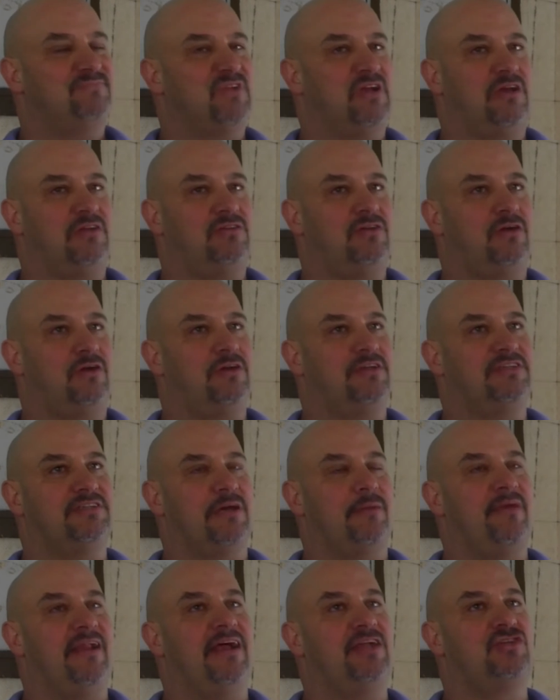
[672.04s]
it's hard to say.
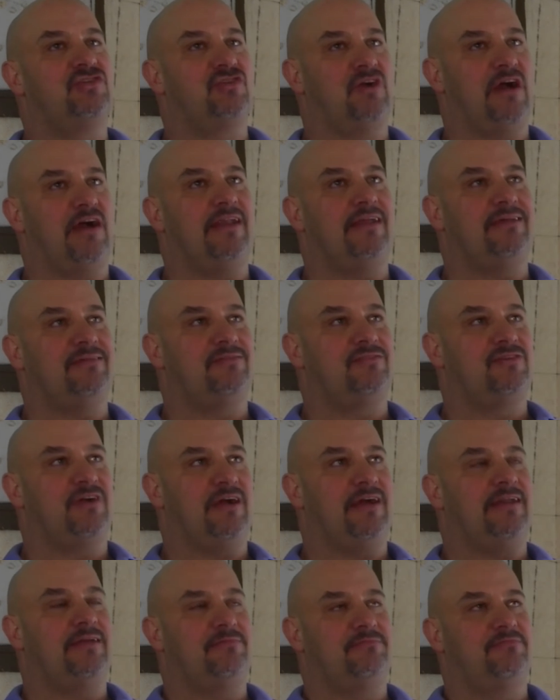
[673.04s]
I mean, I try
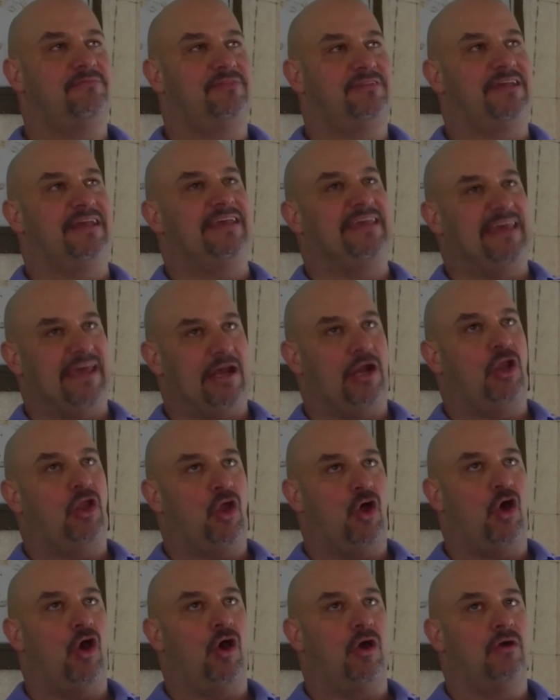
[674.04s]
to get
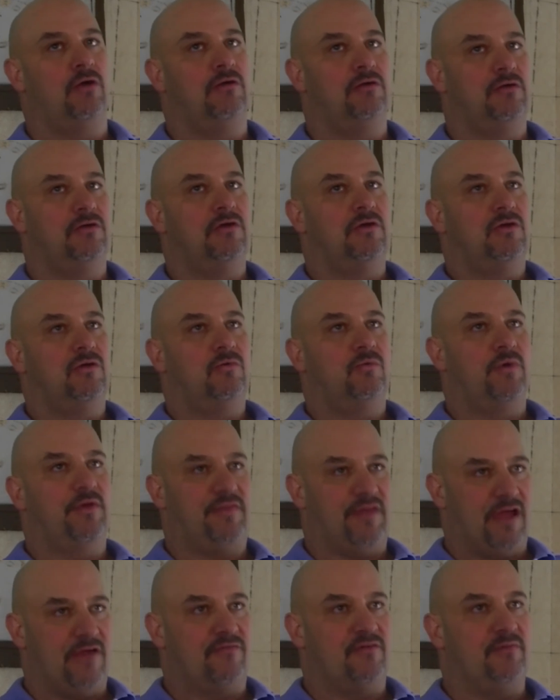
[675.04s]
along
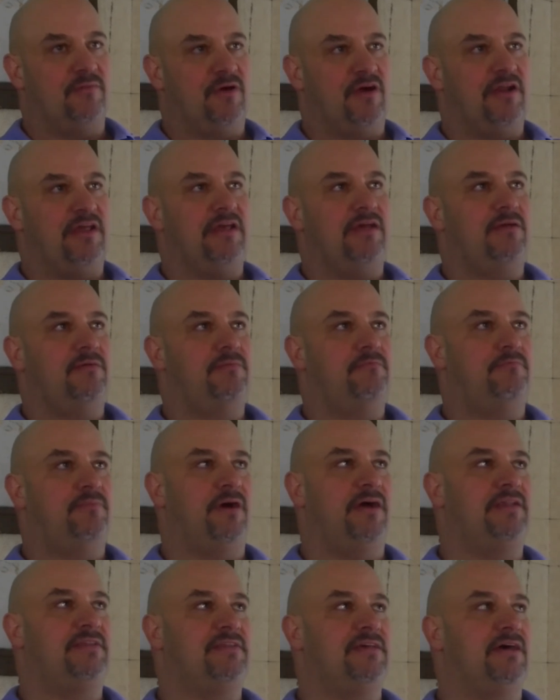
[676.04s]
with everybody,
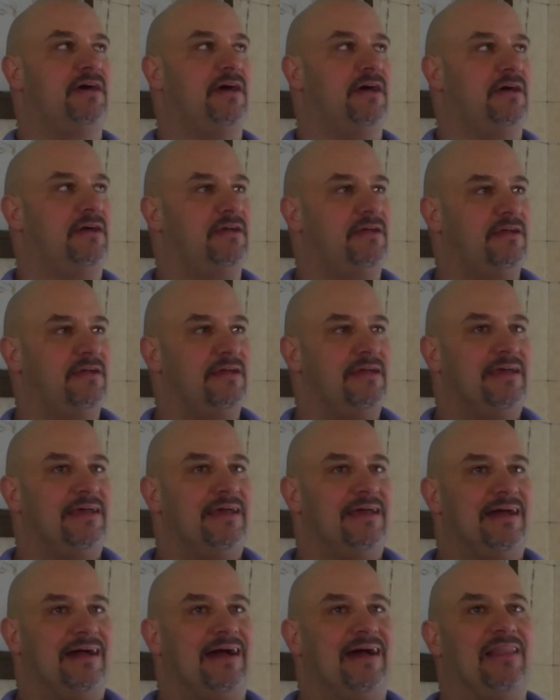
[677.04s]
but
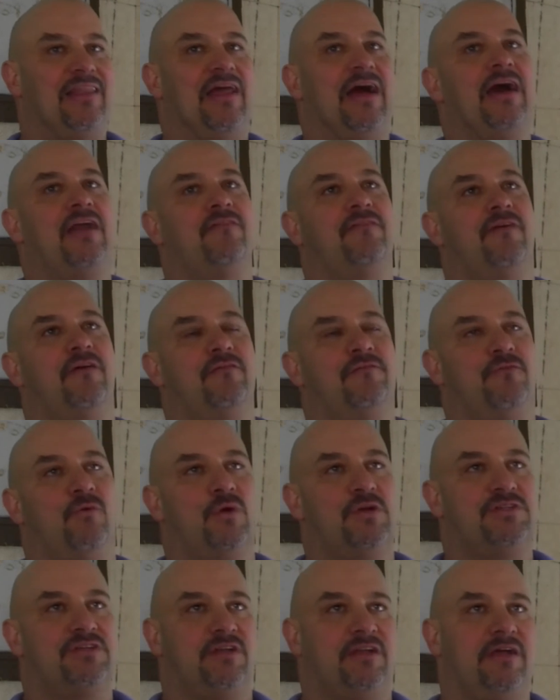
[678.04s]

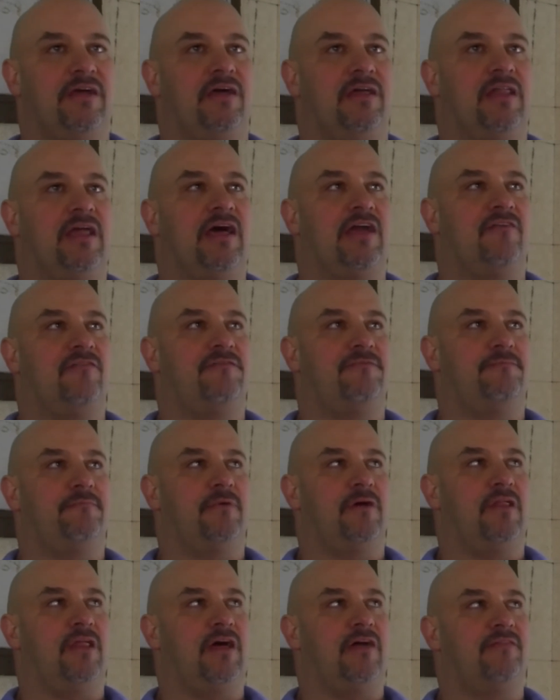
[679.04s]
unfortunately, a lot
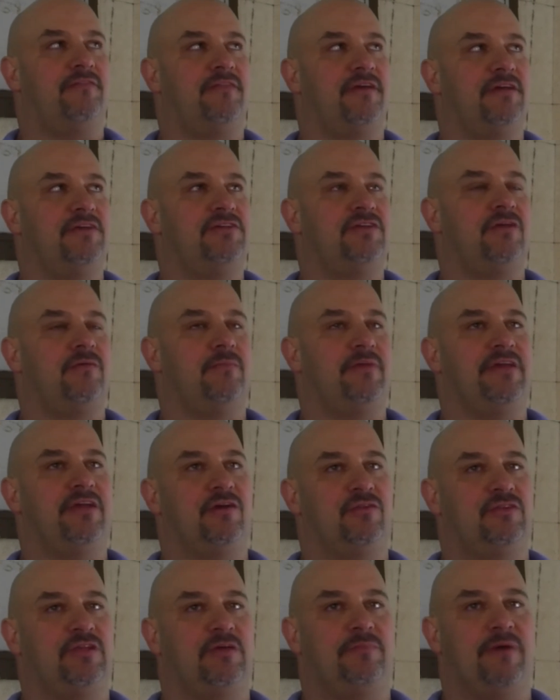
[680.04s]
of things you can be
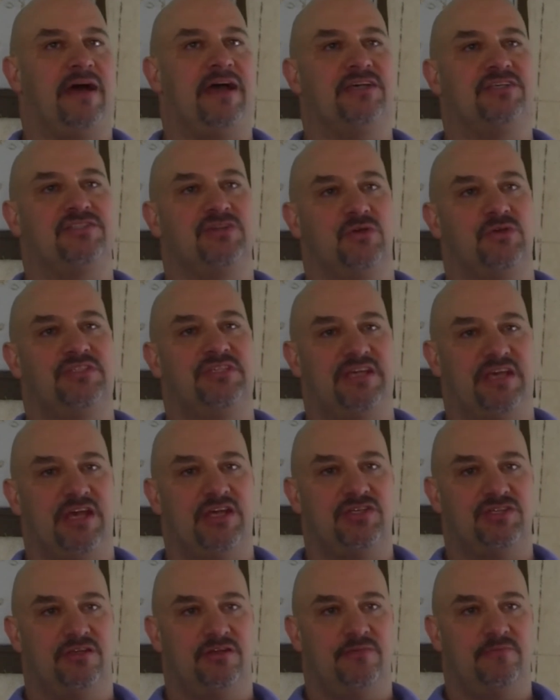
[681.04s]
guilty by
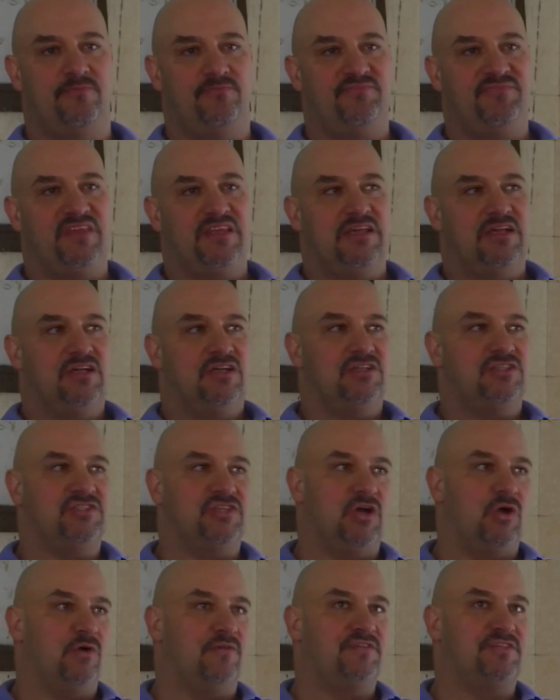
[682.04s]
association.
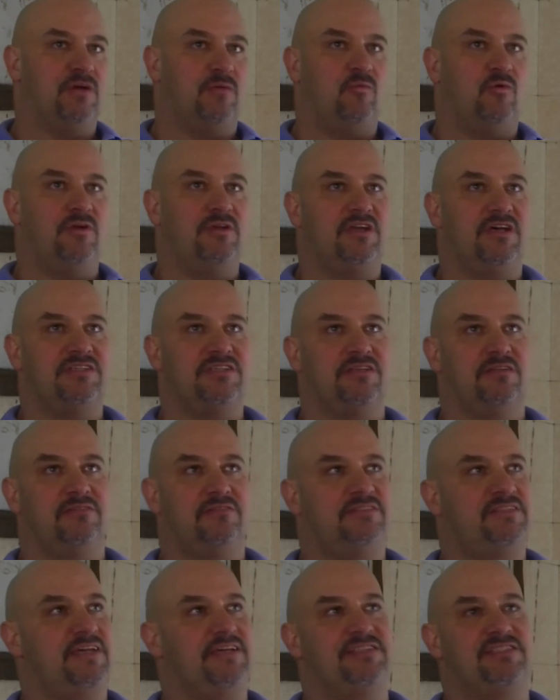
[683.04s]
So if someone
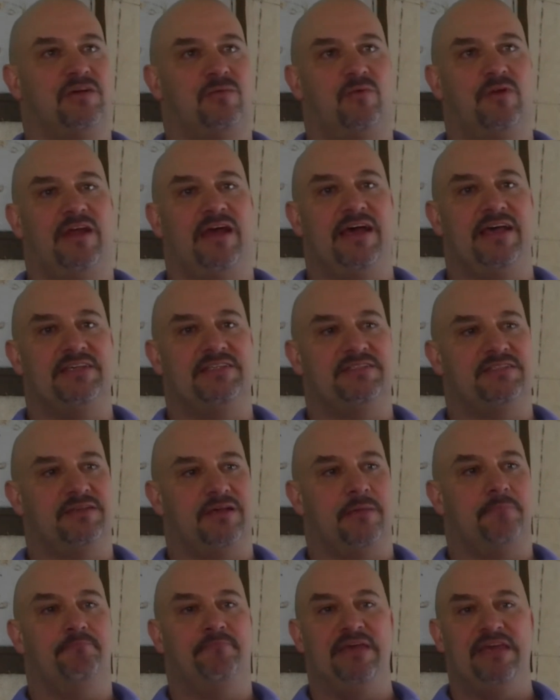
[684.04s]
has
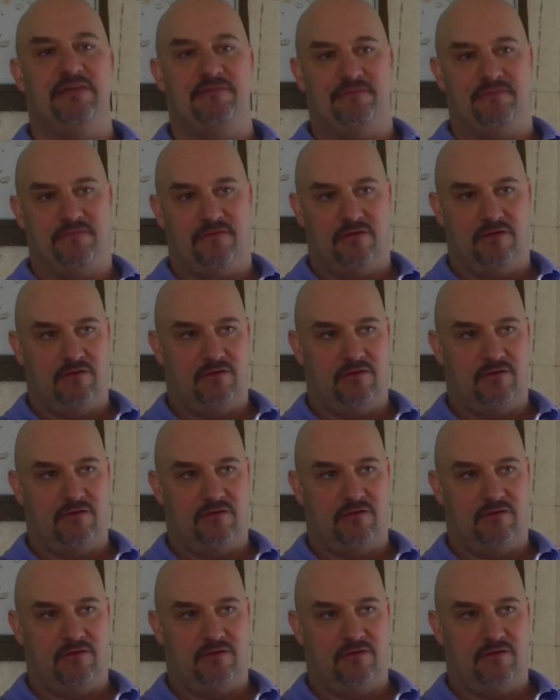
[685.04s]
a beef